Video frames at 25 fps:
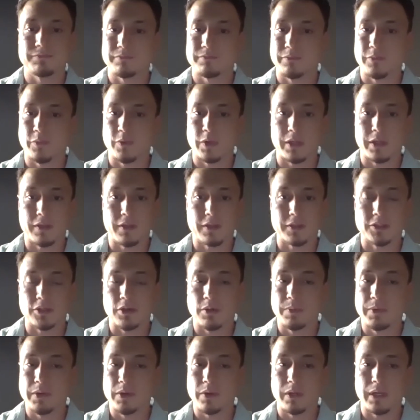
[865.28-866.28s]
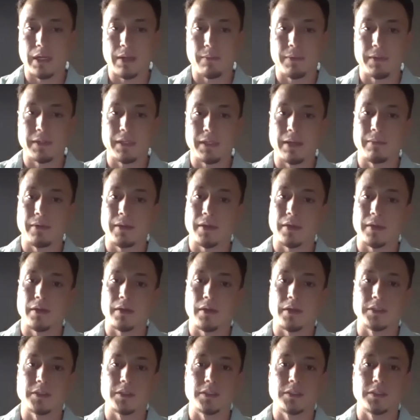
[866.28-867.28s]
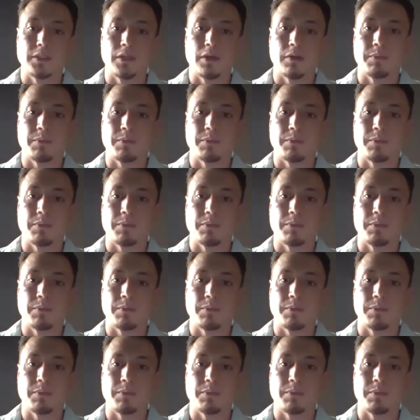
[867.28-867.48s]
with this opioid epidemic, because